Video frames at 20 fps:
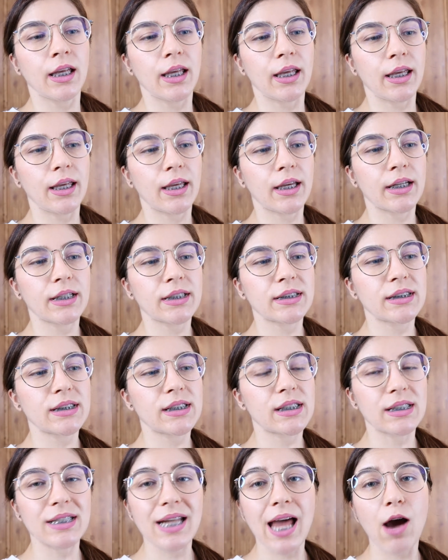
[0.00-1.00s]

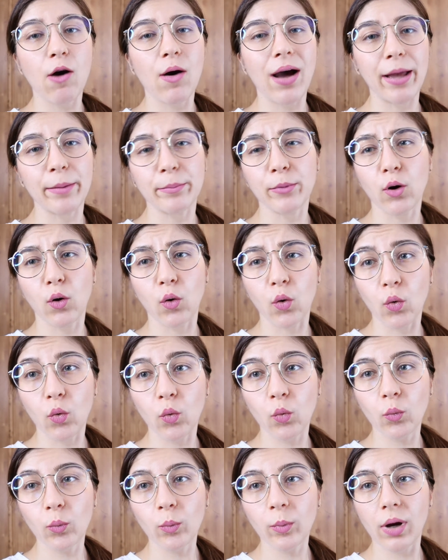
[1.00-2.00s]
and now I'm
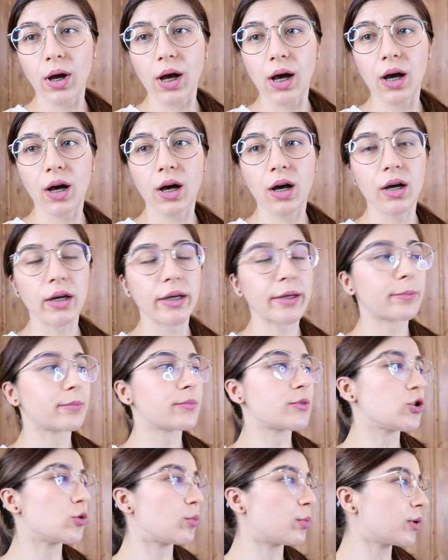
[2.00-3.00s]
home.
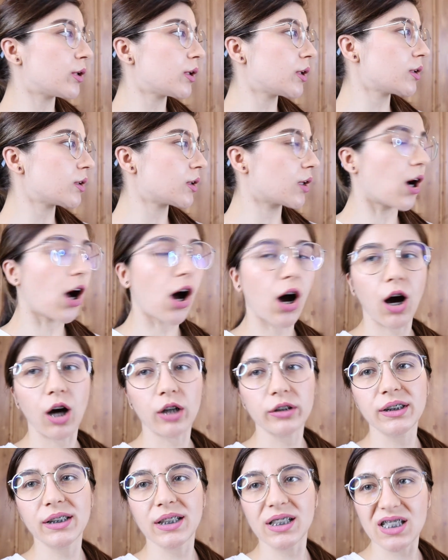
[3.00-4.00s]
I'm super
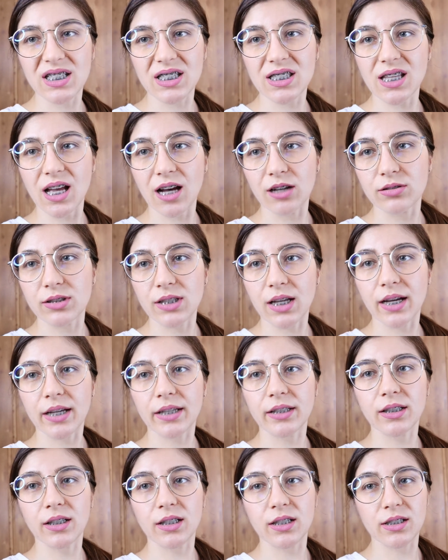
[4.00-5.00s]
hot because
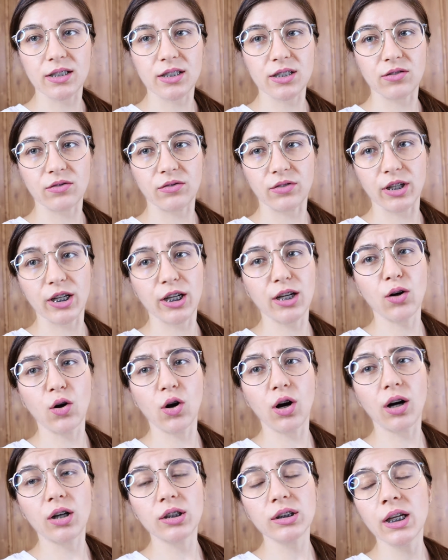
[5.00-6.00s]
outside is very
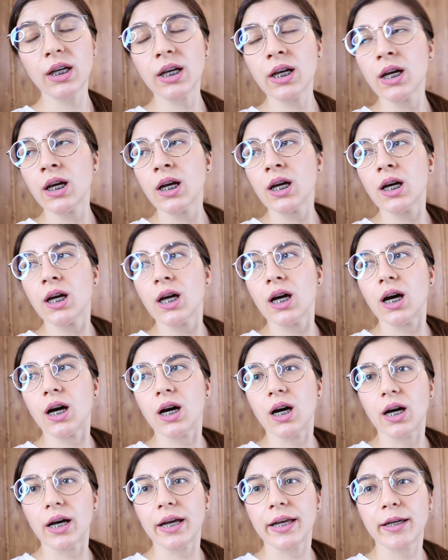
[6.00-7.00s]
hot.
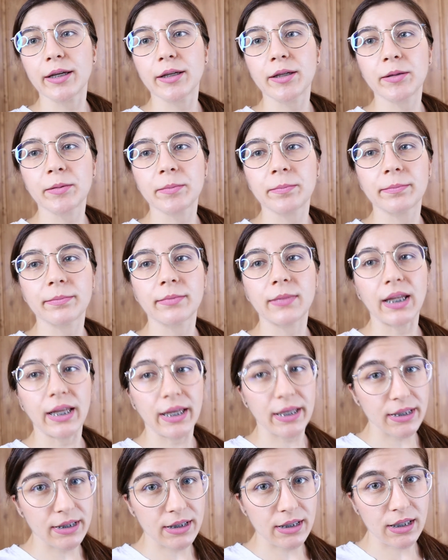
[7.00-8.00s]
I'm
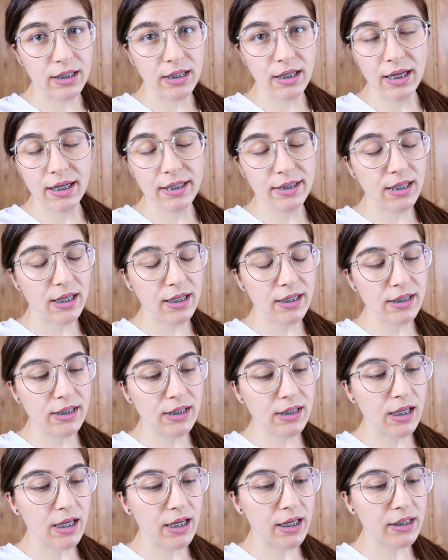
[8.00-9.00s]
lazy, as I
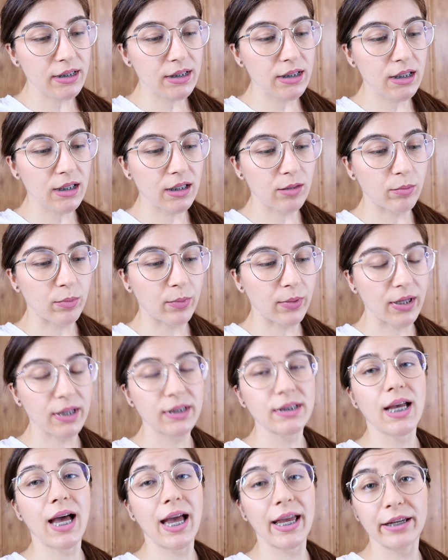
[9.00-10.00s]
said,
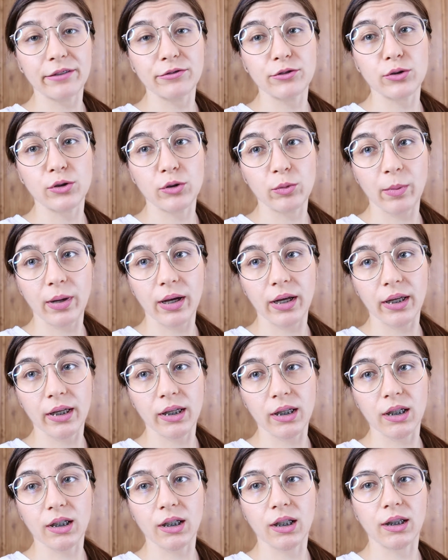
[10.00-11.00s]
but I have to do
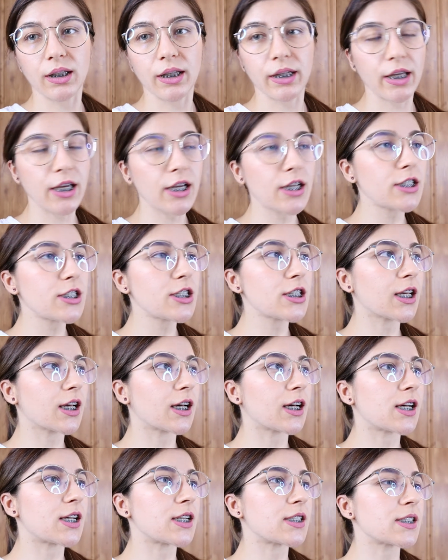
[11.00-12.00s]
my luggage
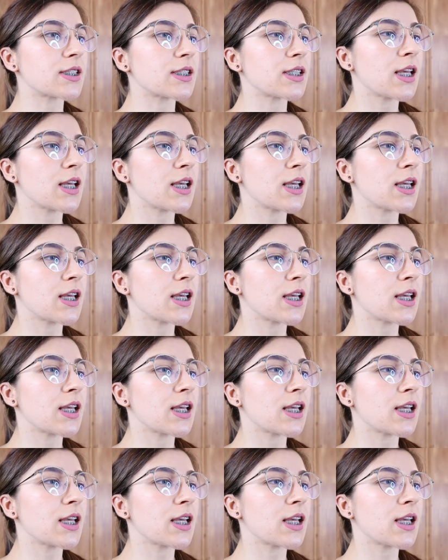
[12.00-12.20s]
because